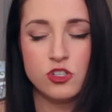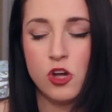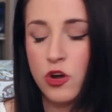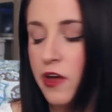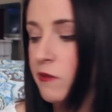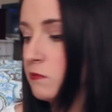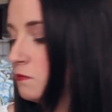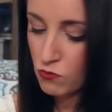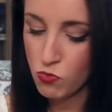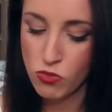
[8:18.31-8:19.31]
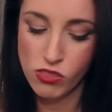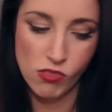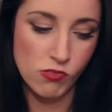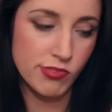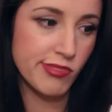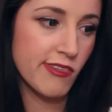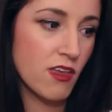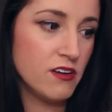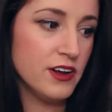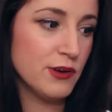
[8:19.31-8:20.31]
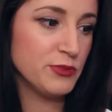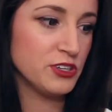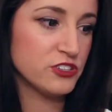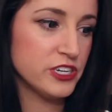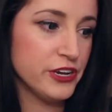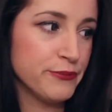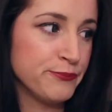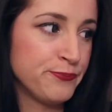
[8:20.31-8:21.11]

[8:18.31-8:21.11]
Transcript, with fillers: So good. Now I'm thirsty.